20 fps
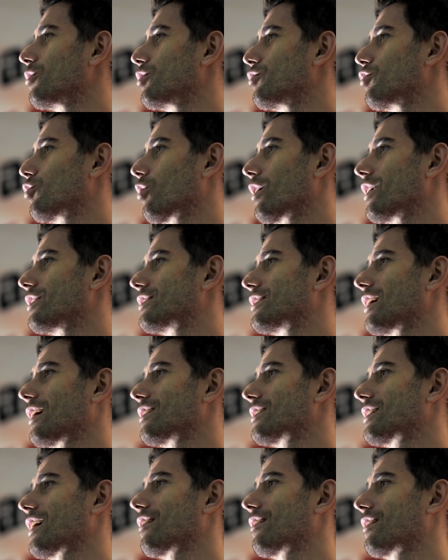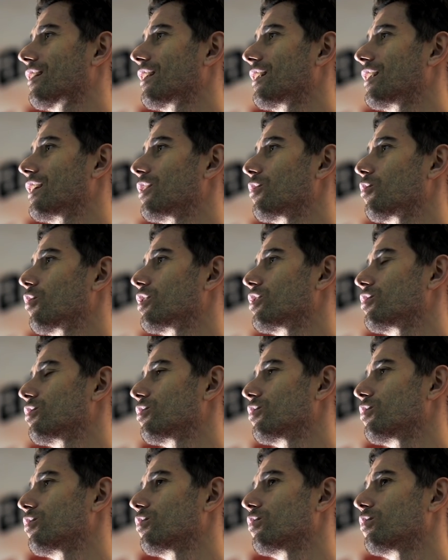You want to start something new when
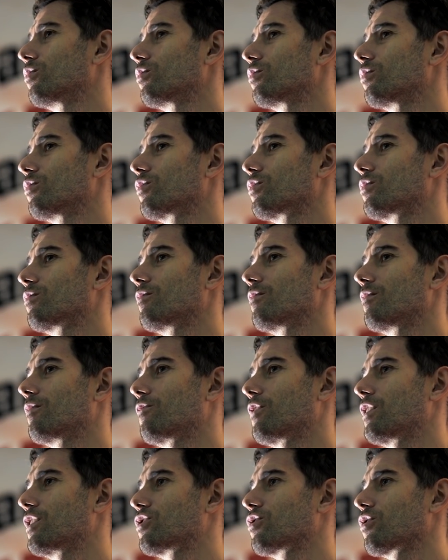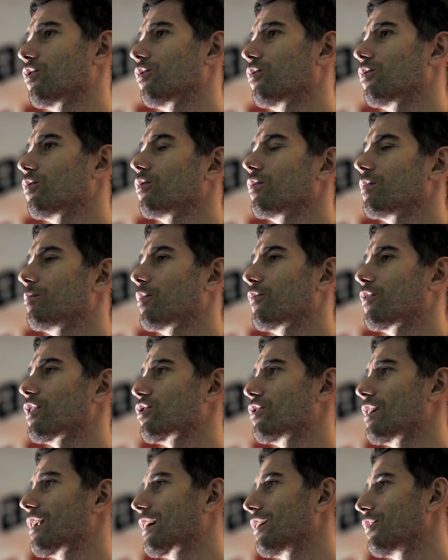you finish your
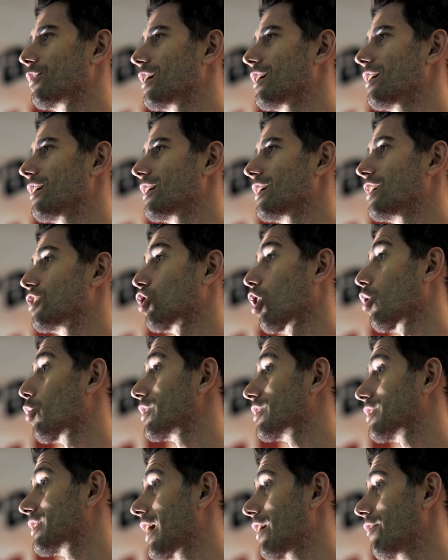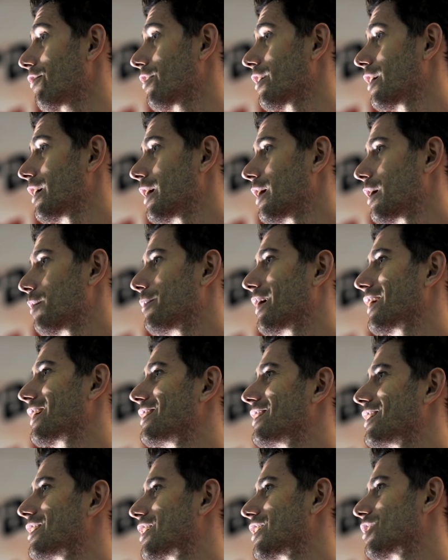professional career. It's always tough, but in
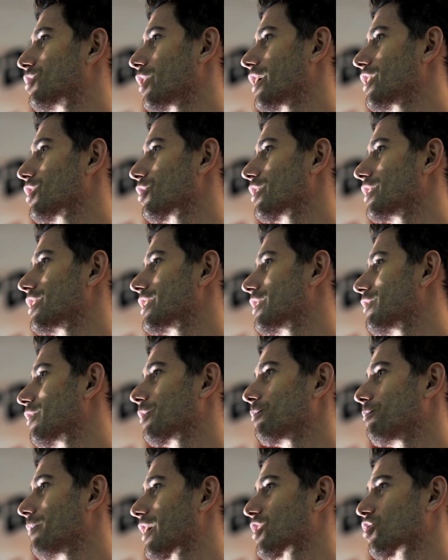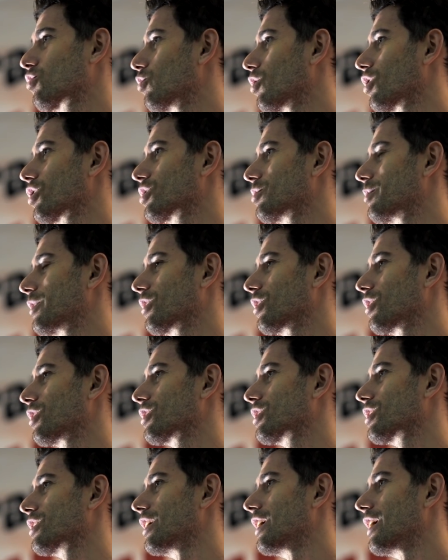this situation it's even much worse
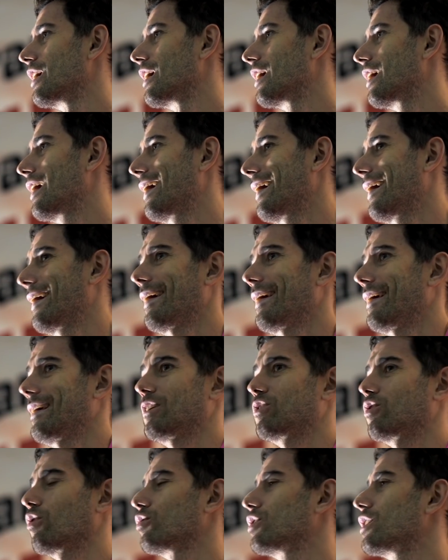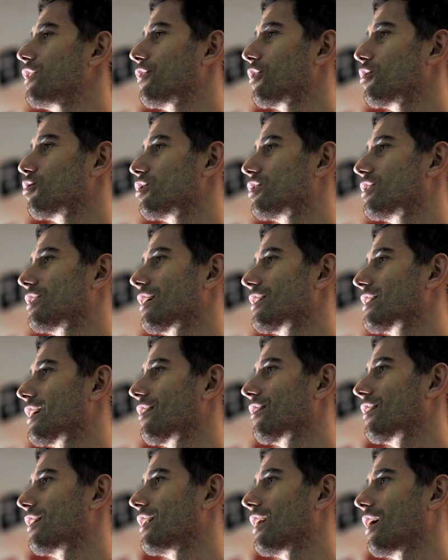because it's so difficult to start
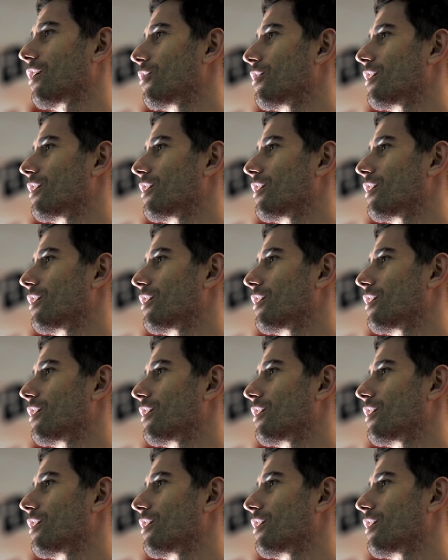something now.